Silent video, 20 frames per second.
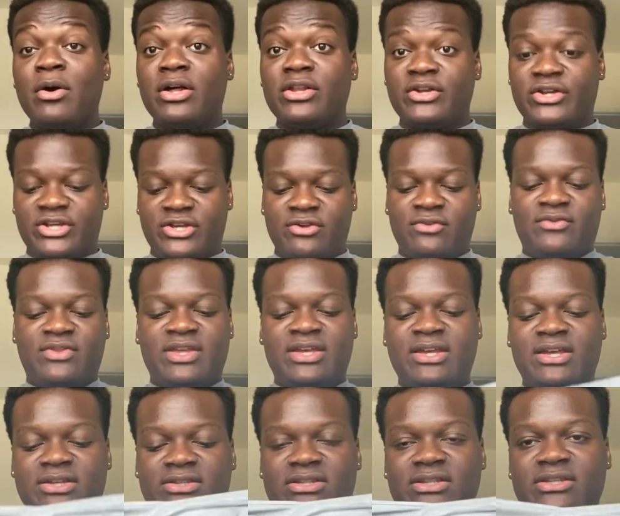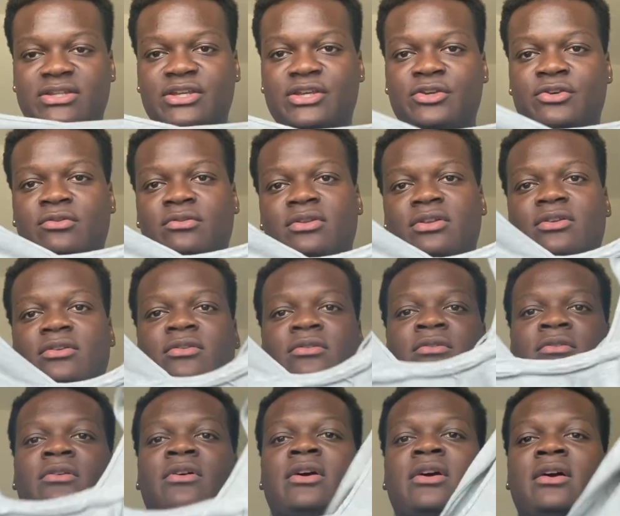other cute things. This cute
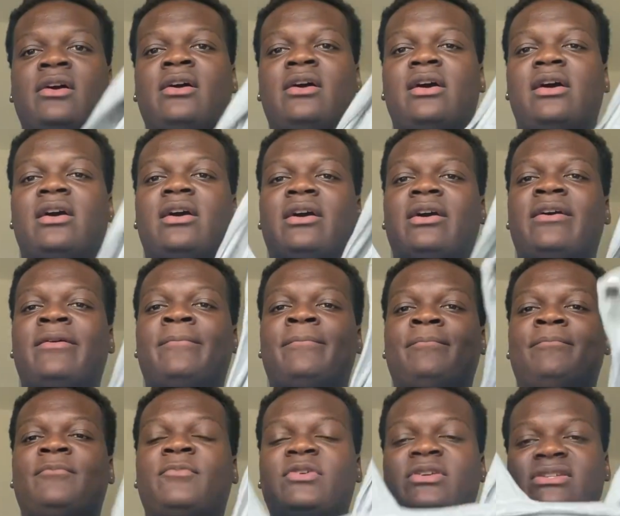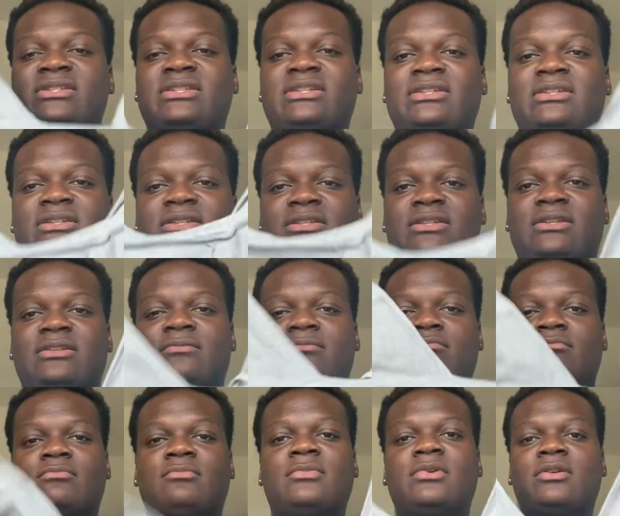little, what is this?
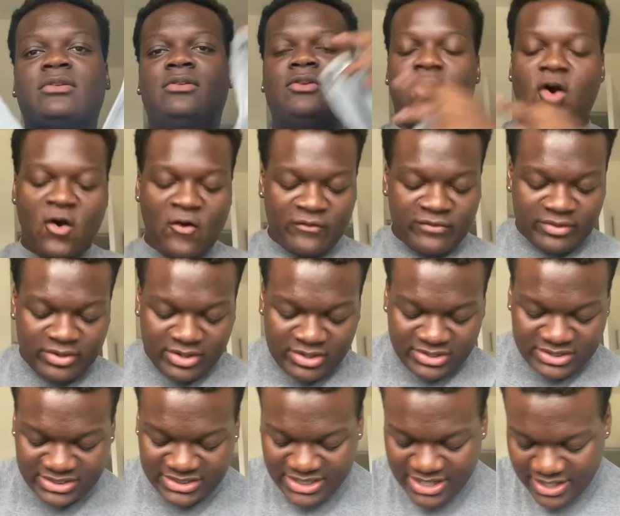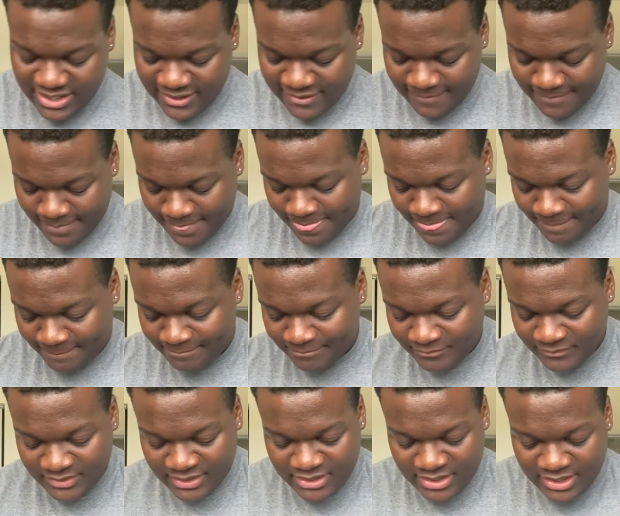Overall set.
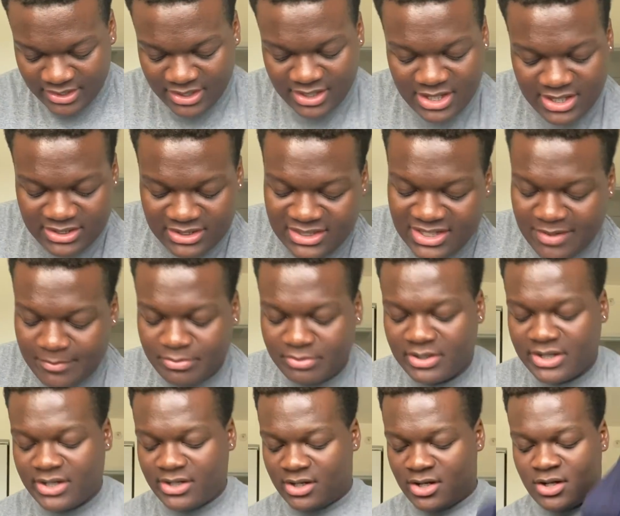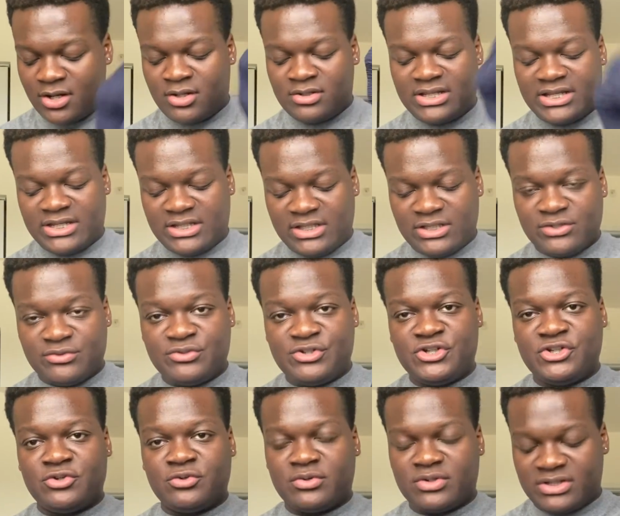And then I brought all like loose
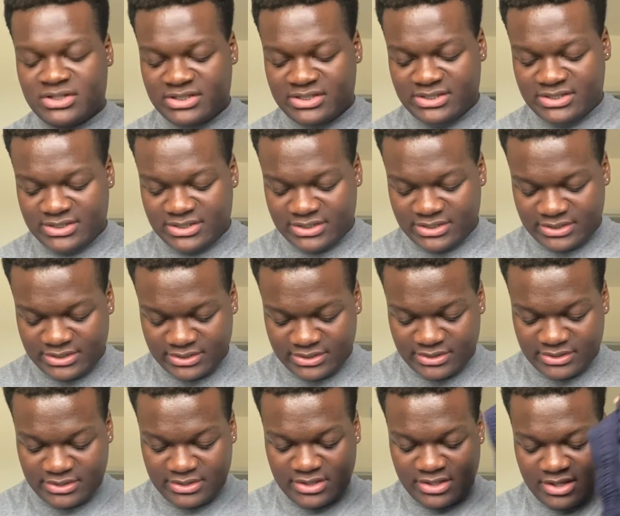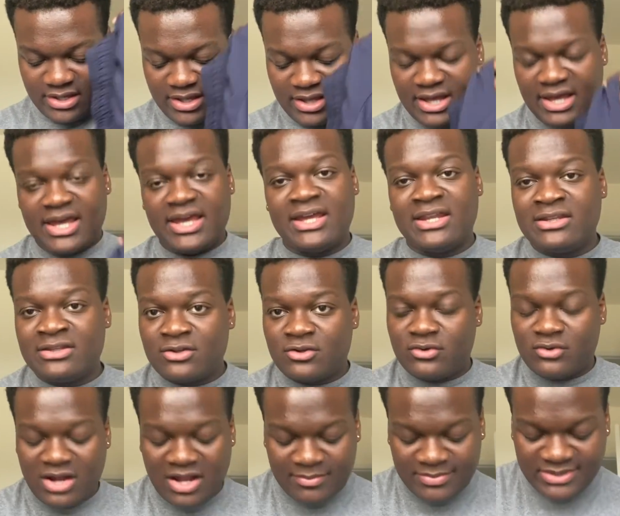shorts and
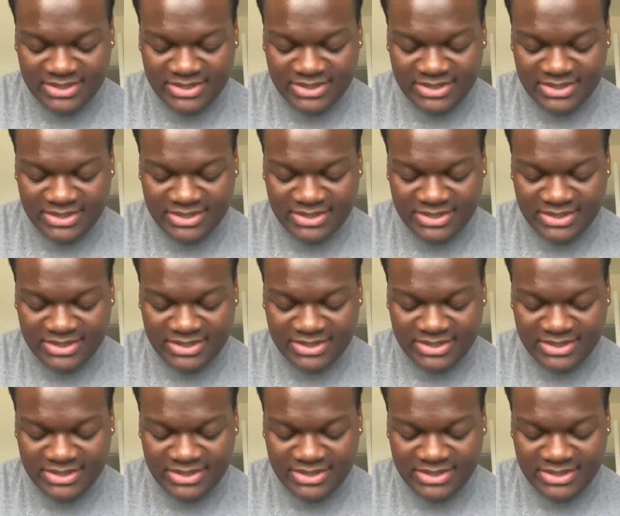crop